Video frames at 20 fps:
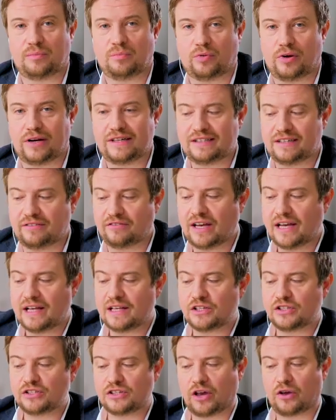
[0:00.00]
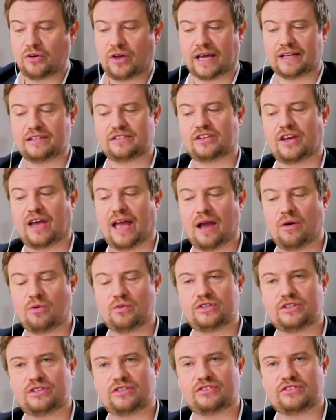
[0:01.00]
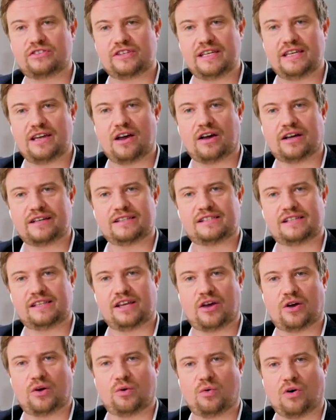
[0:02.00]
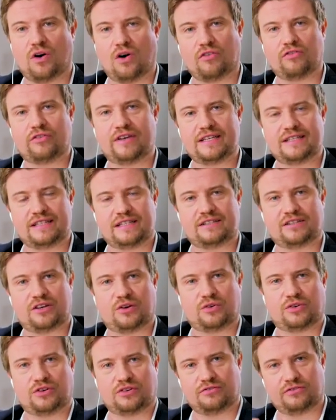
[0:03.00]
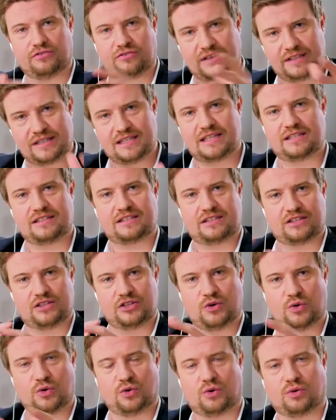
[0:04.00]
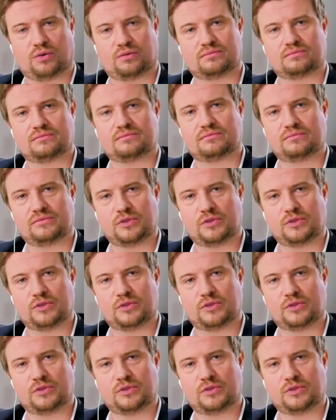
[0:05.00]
Impressive. So okay, so how does the ICO of EZT fit into your